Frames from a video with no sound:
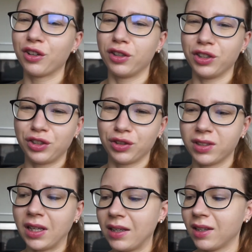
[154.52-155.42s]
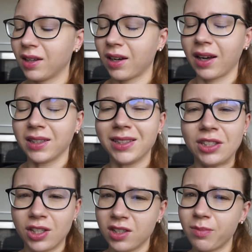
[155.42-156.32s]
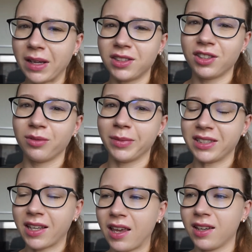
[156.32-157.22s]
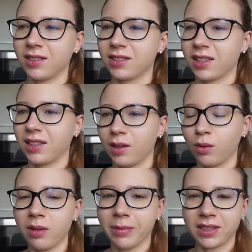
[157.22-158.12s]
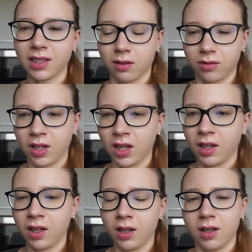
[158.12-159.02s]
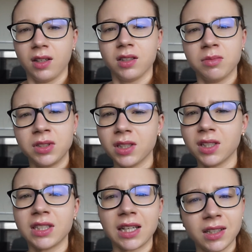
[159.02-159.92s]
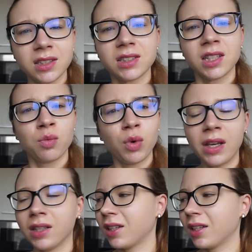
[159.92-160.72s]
early Tuesday. I did change battery in my scales and I weigh myself, and I'm still exactly the same weight.